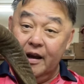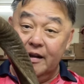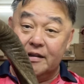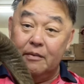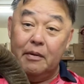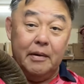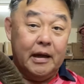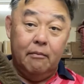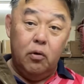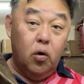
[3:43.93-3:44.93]
And some people
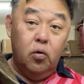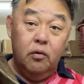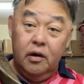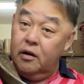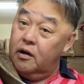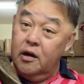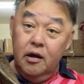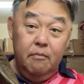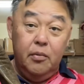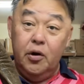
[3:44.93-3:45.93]
can blow
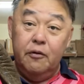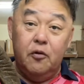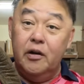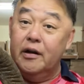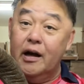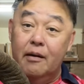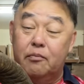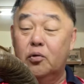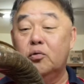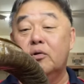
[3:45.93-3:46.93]
beautifully
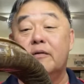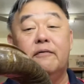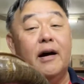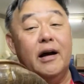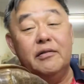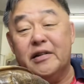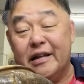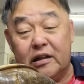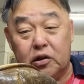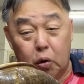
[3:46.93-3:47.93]
up to
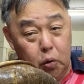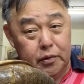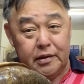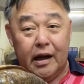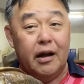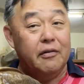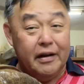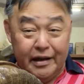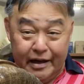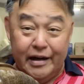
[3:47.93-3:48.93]
5-6 tones. I've
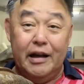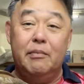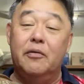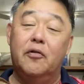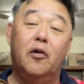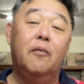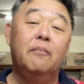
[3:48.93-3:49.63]
heard it before.